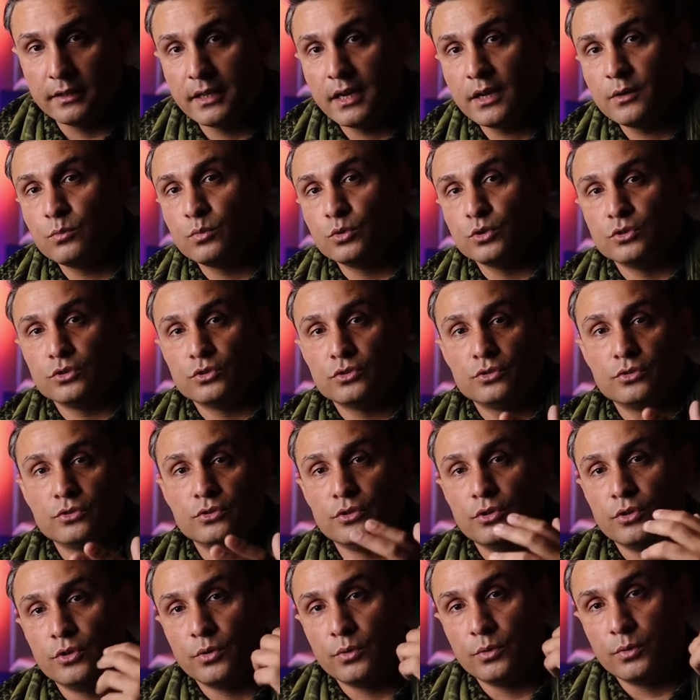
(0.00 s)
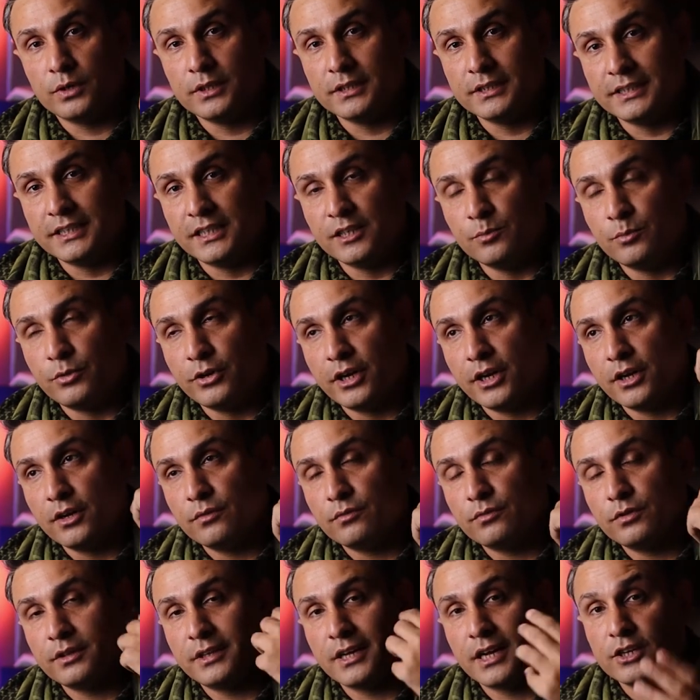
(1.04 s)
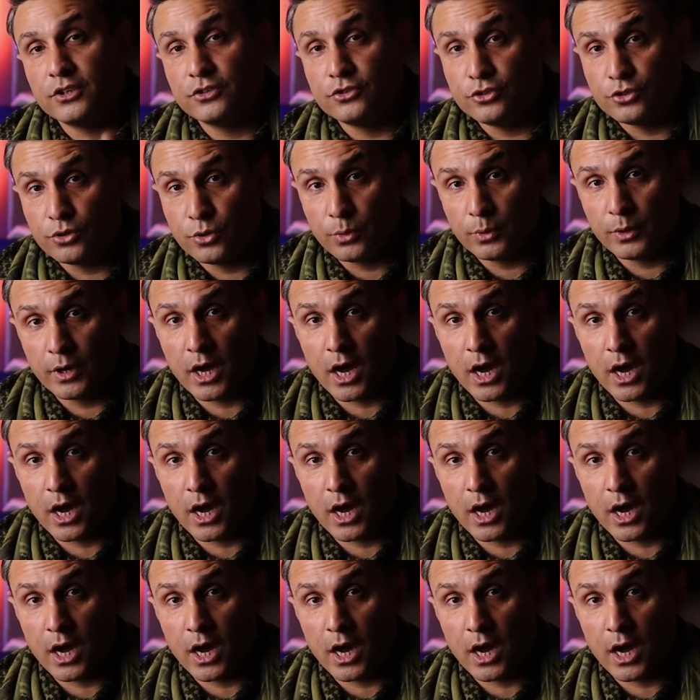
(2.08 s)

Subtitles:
That was, you know, a deal breaker for that drone.